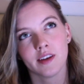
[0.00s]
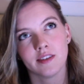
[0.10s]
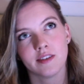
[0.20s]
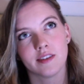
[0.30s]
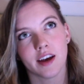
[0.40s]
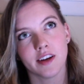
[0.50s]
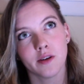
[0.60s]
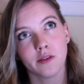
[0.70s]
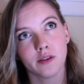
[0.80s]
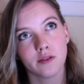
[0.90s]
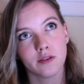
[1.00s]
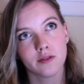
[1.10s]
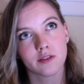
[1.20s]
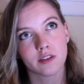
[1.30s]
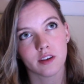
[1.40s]
Side note, you
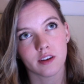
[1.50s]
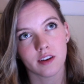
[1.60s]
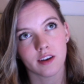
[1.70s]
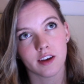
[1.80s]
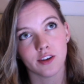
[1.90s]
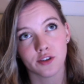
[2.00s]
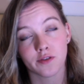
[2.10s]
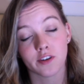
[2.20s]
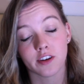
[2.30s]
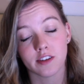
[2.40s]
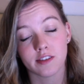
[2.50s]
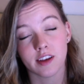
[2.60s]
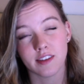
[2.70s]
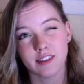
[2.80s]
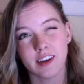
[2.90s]
used introverted
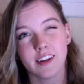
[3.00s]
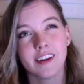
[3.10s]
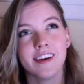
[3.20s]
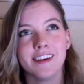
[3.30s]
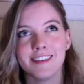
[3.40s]
sensing